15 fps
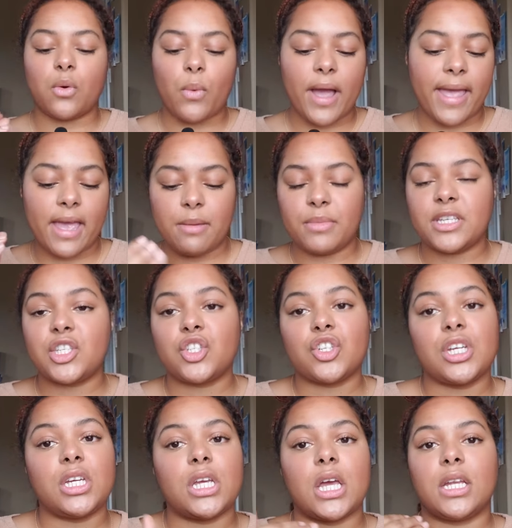a YA
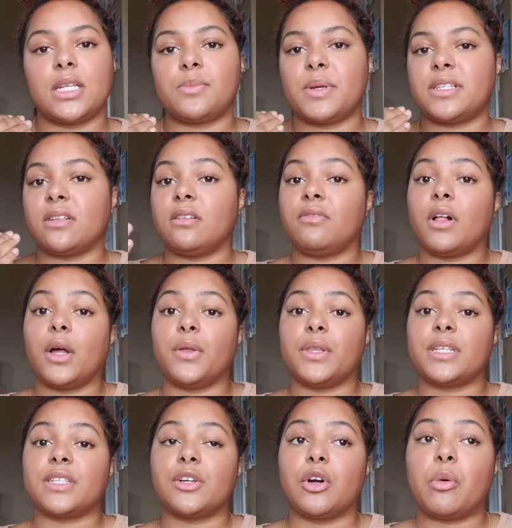mystery, and it's basically following
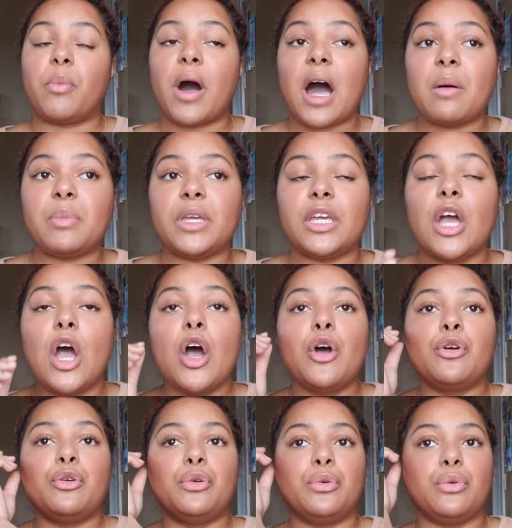this girl, Poppy,
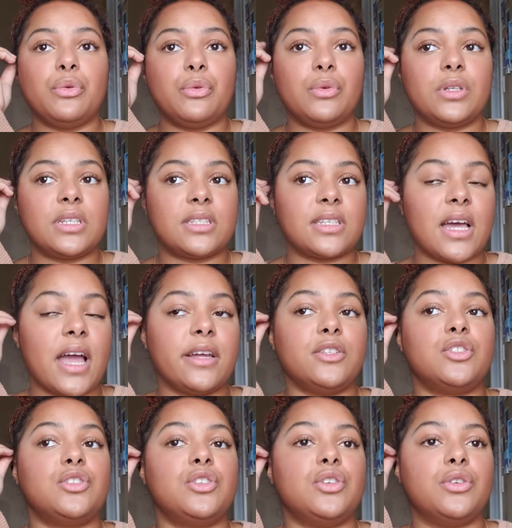who
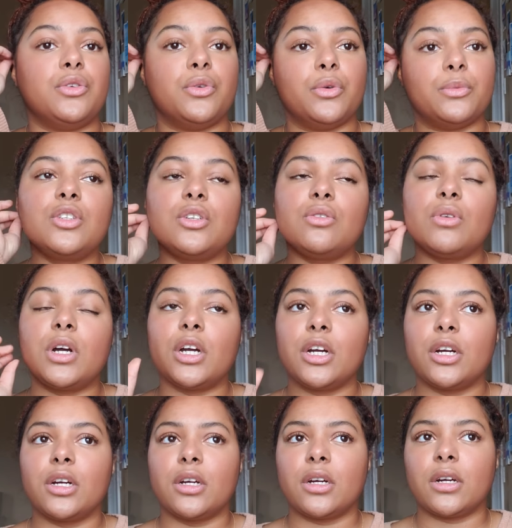decides to do
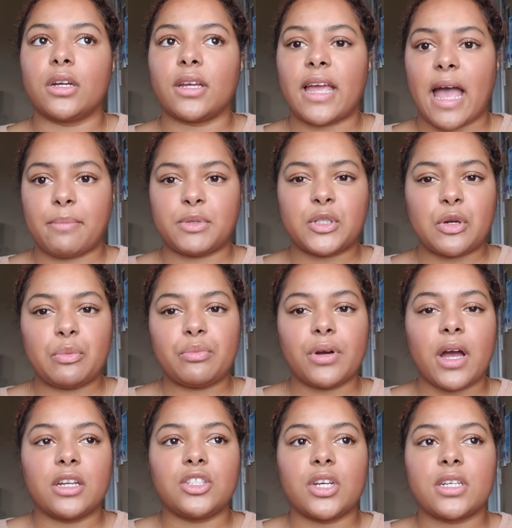her capstone
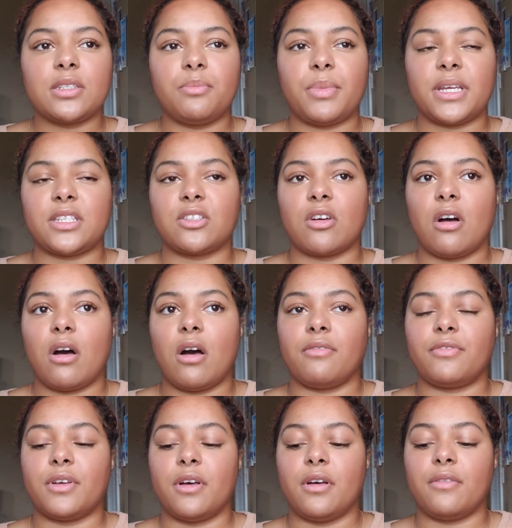project based
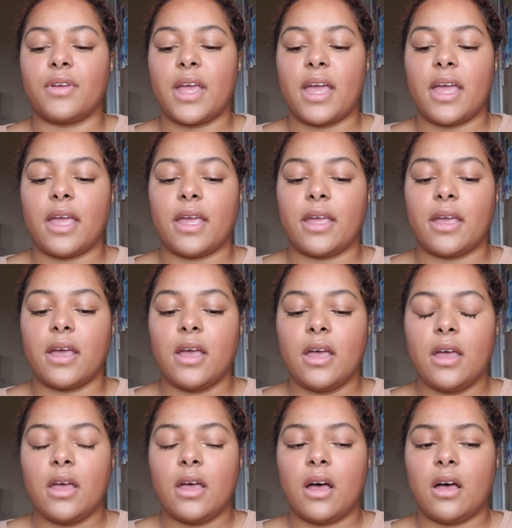off of a,
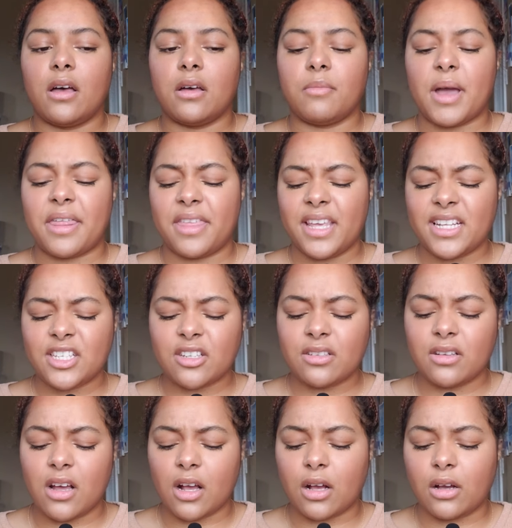I think
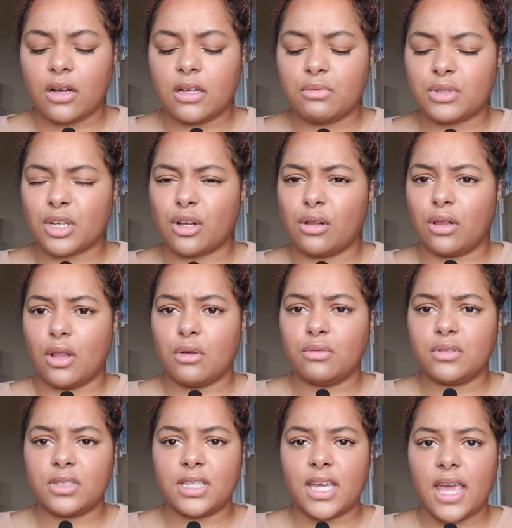it was a
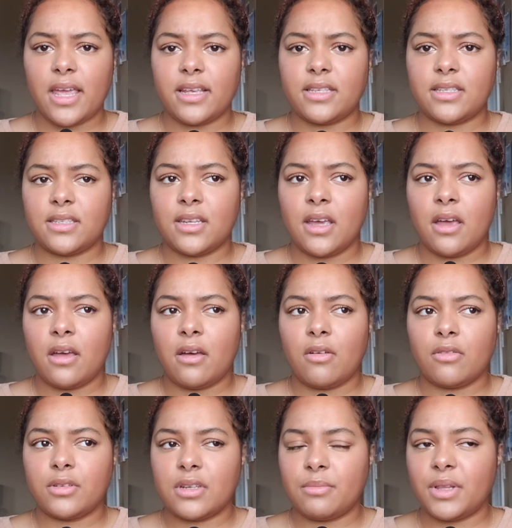closed case
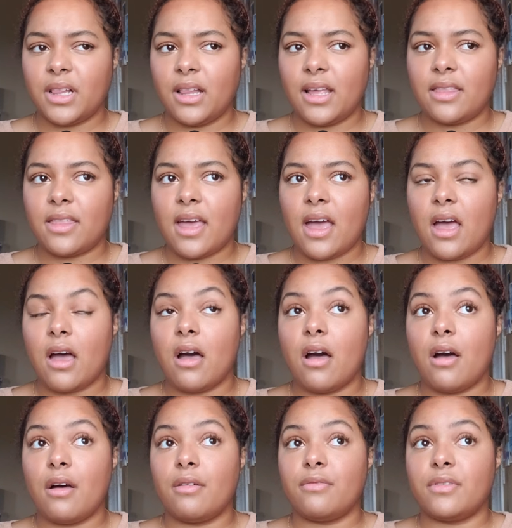or something like that,
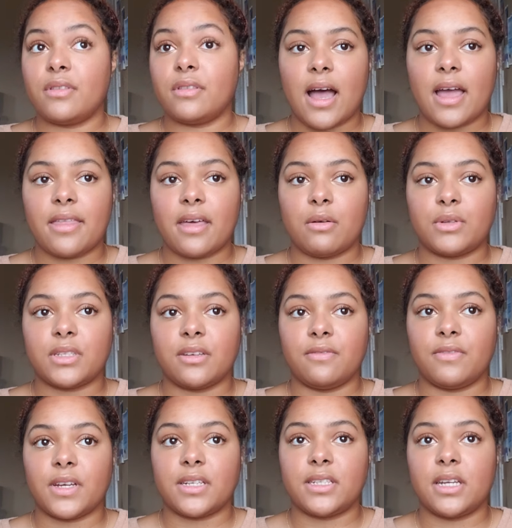of a guy that was
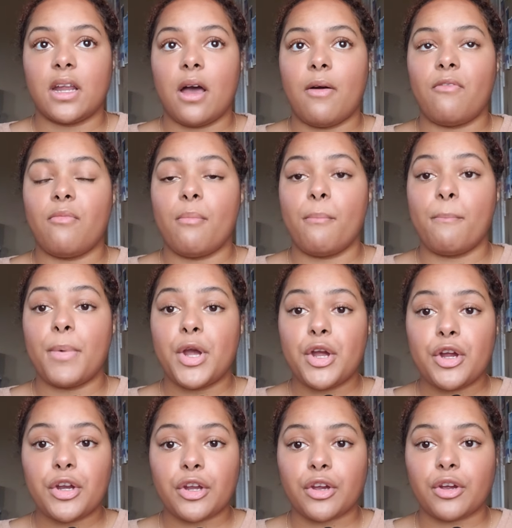convicted of
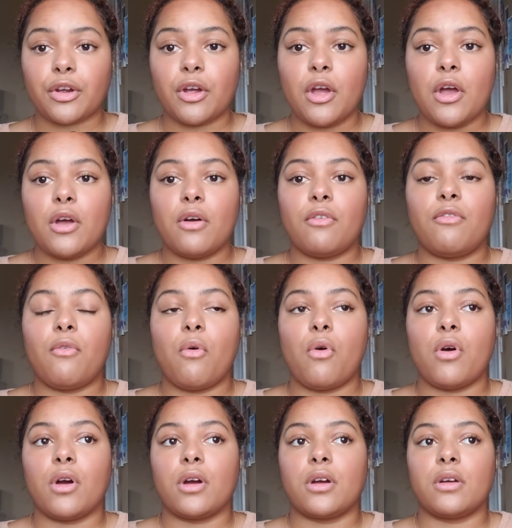murder
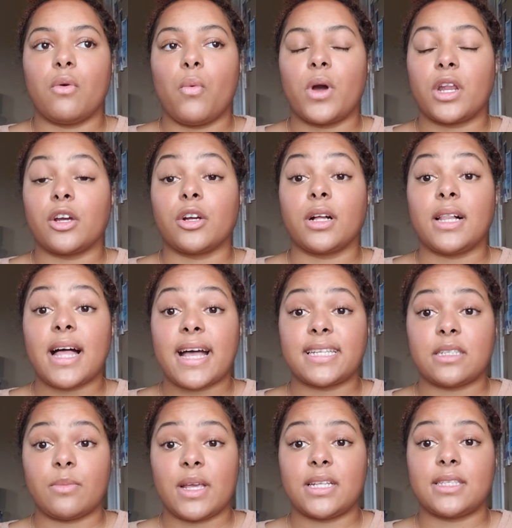for one of her
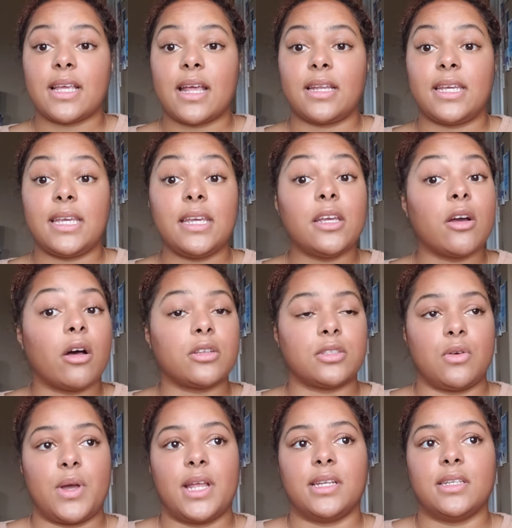classmates. And he
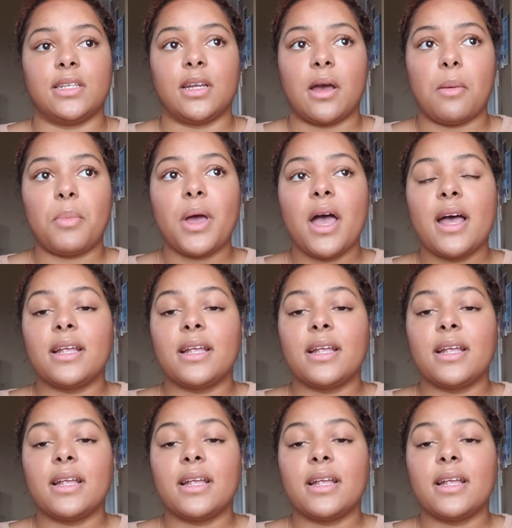also ended up,